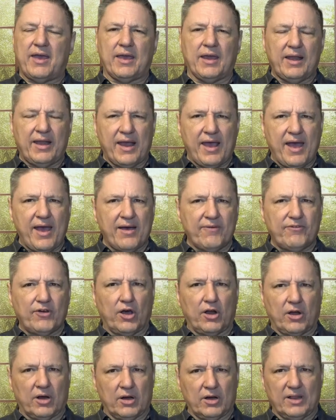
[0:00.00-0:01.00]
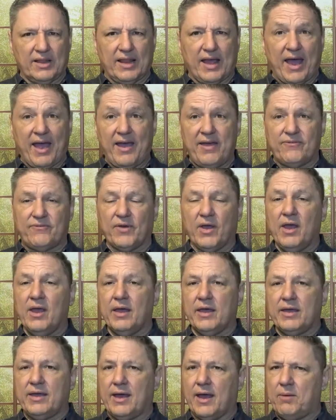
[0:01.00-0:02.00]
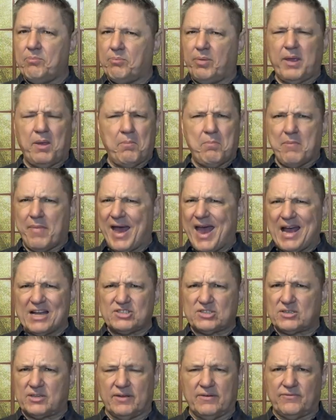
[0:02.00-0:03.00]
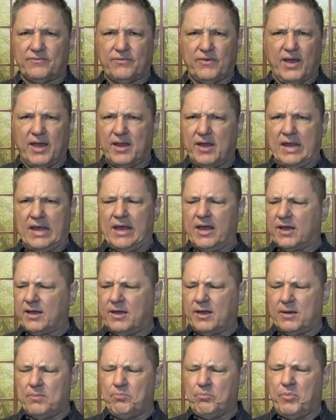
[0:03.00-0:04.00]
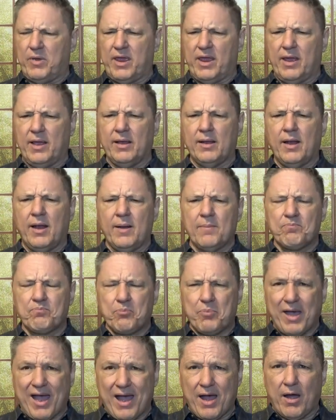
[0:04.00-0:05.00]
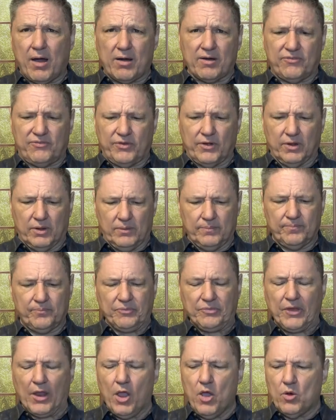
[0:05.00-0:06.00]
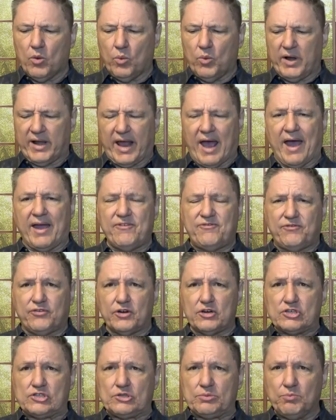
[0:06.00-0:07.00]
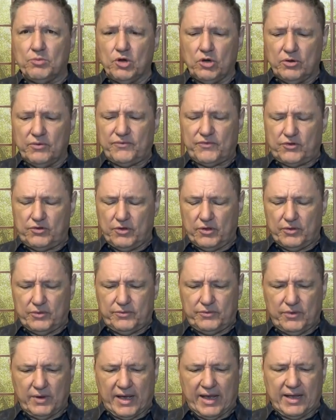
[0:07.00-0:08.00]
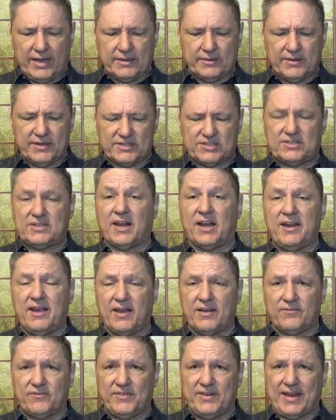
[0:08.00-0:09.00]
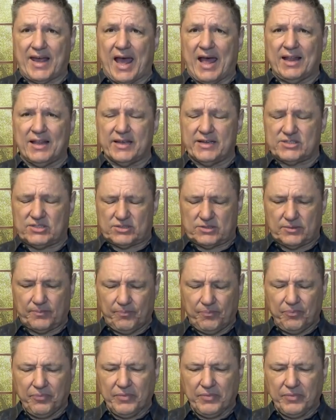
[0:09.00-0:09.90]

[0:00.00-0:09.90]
can have on our life can be massive. It, it can be powerful. When I first moved to uh, the city of Dallas,